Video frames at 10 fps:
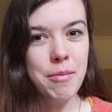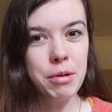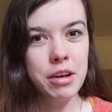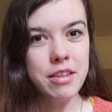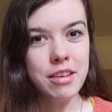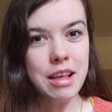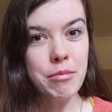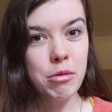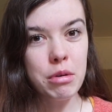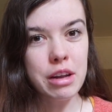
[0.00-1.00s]
Because
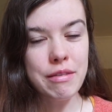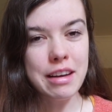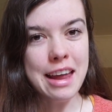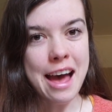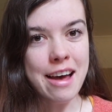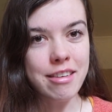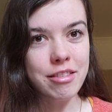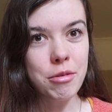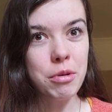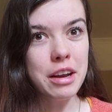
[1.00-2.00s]
someone will definitely
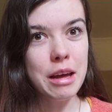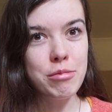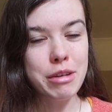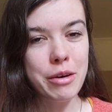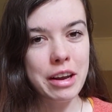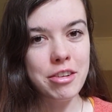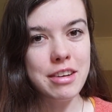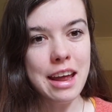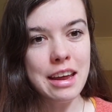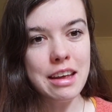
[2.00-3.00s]
ask, what I am wearing
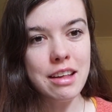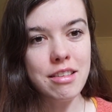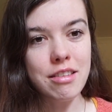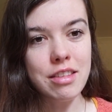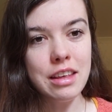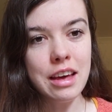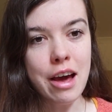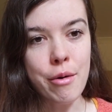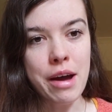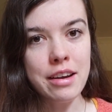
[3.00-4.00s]
today is the
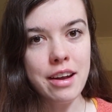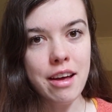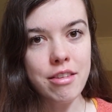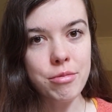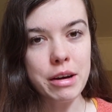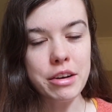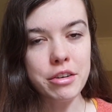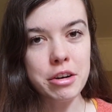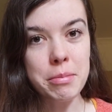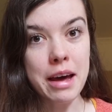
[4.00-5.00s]
Arata
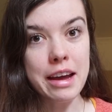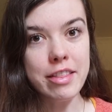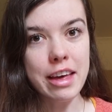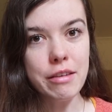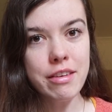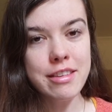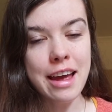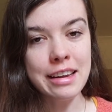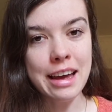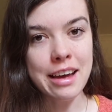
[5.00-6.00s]
sweater by Jennifer
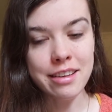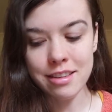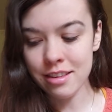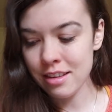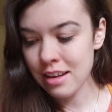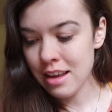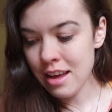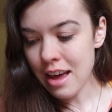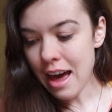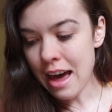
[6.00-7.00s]
Steingas.
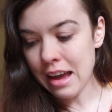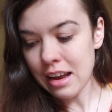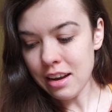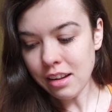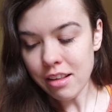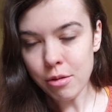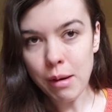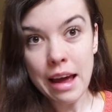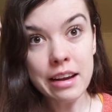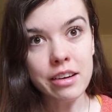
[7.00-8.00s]
I knit this a
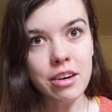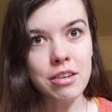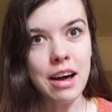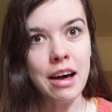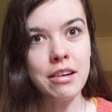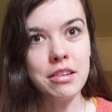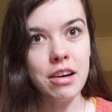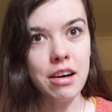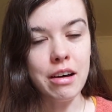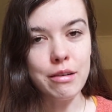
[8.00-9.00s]
while ago out
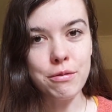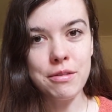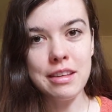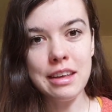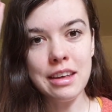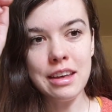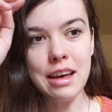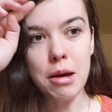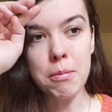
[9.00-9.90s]
of the